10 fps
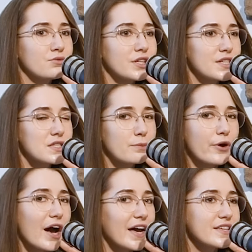really
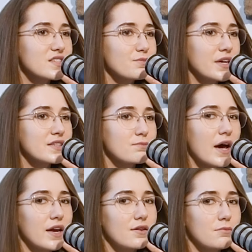surprised because
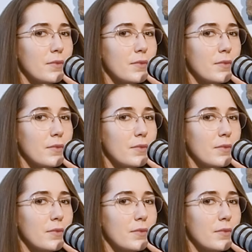my